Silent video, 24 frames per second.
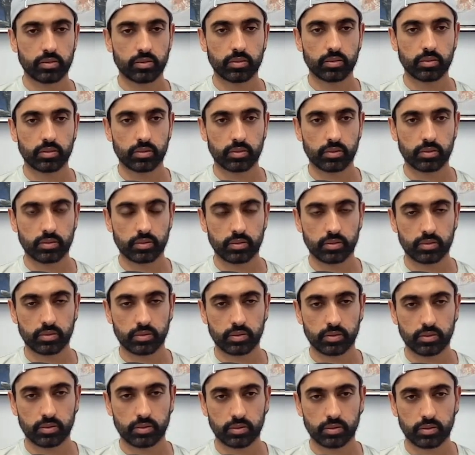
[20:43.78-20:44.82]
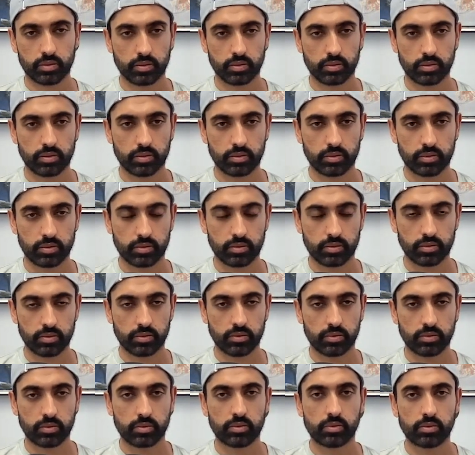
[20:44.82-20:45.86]

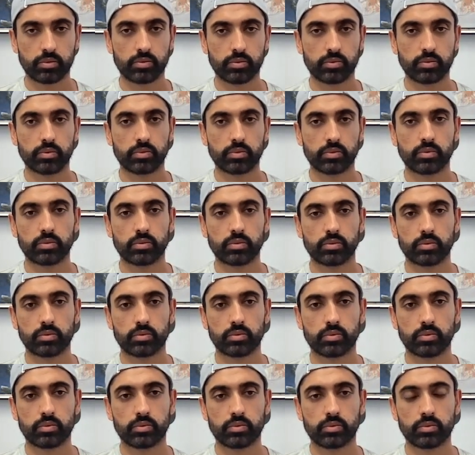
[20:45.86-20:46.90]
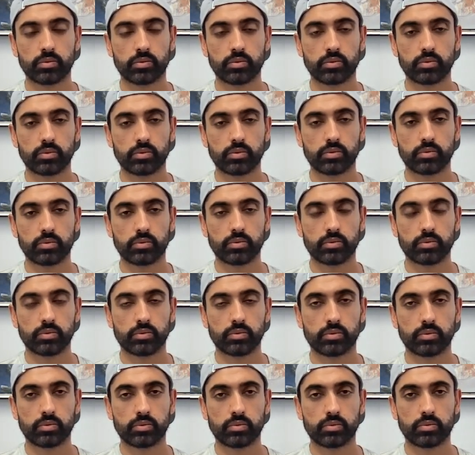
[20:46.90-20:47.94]

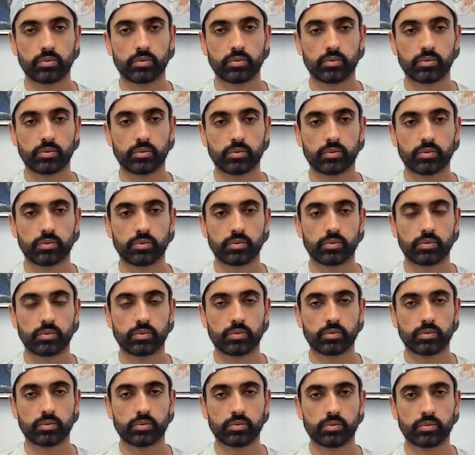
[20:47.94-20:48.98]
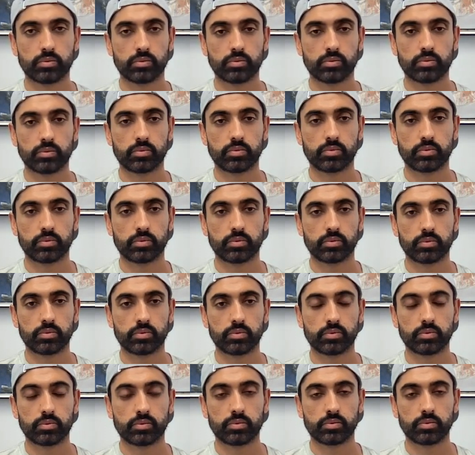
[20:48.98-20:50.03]

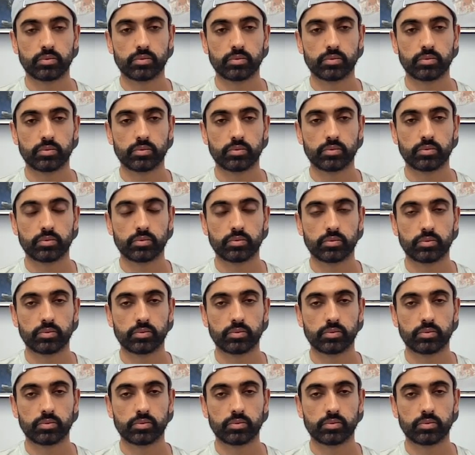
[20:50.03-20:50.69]
No words are spoken by the person on screen.